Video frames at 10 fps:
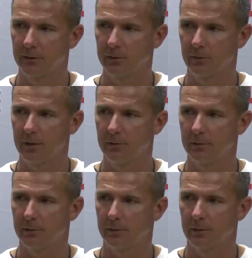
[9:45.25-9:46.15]

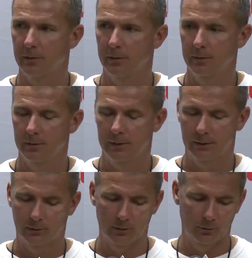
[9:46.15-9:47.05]
situations.
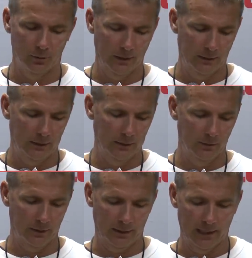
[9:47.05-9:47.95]
And so JT
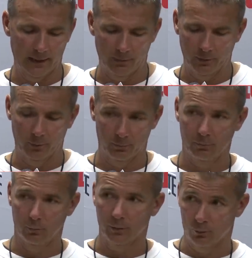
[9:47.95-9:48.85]
was a guy that we were
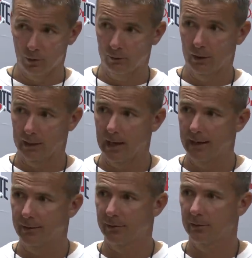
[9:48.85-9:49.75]
was one of our
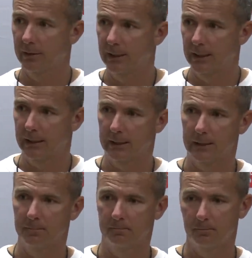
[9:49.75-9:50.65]
guys. And then
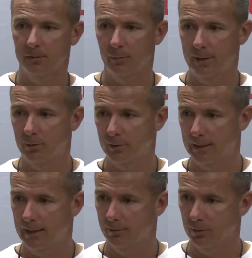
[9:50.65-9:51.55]
uh, then we had those
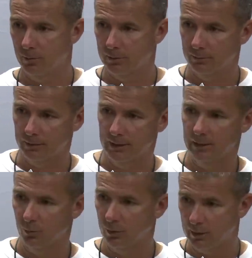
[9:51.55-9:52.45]
camp
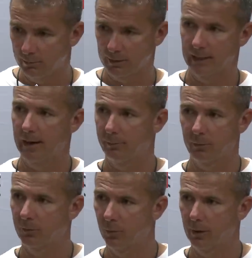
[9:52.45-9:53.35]
kids wouldn't come to camp or
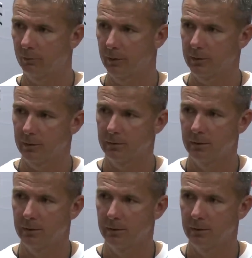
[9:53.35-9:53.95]
for whatever reason.